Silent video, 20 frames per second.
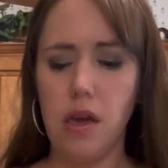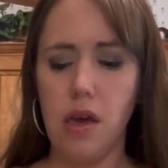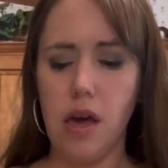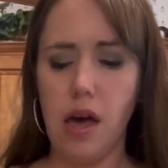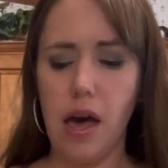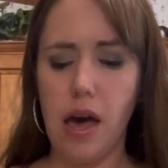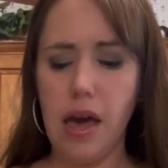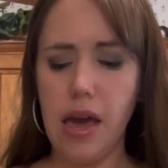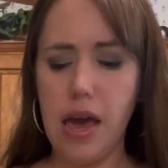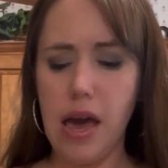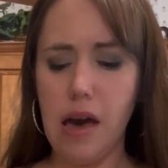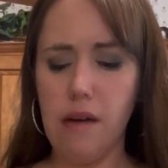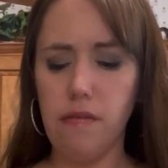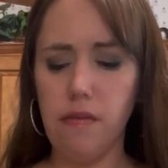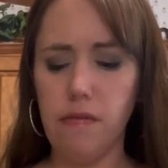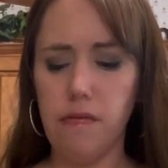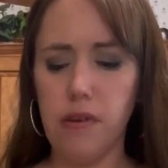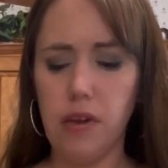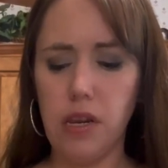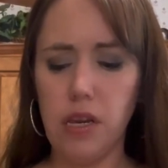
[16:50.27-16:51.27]
I have a
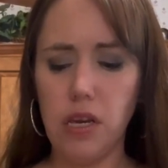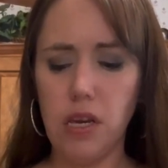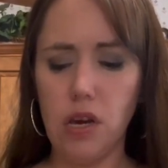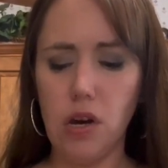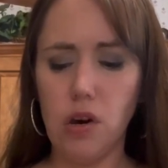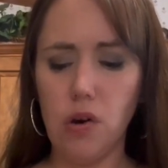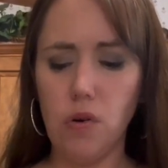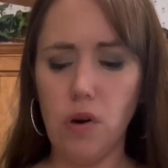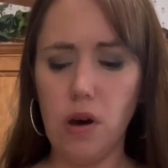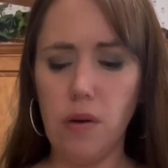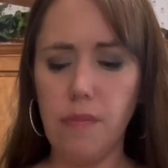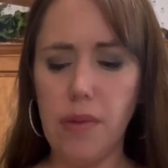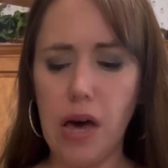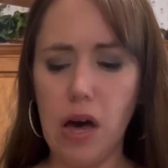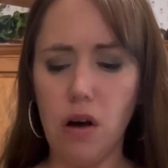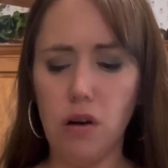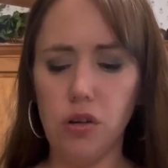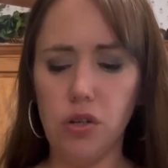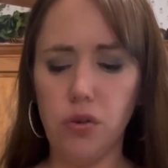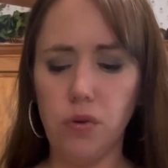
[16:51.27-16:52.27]
video
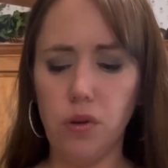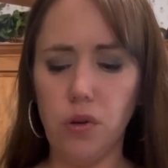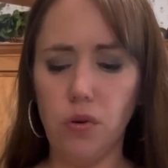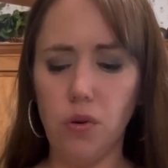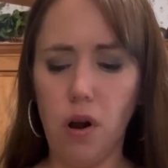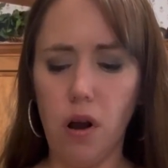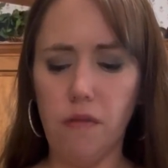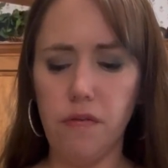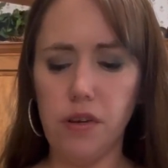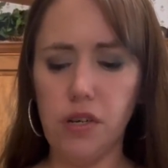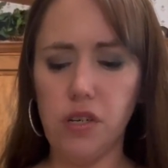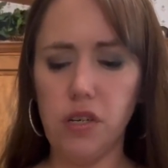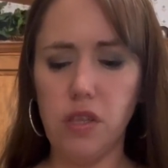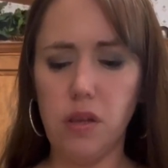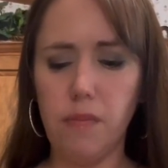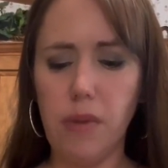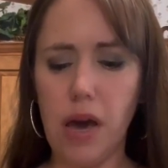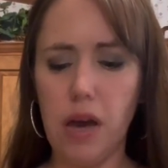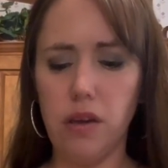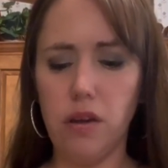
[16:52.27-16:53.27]
about doing crawfish in the
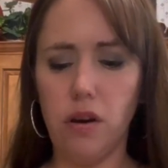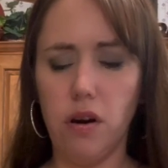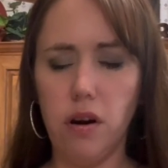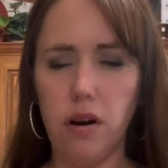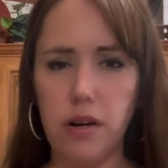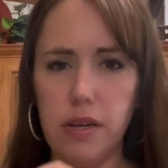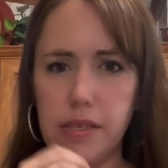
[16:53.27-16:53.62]
backyard.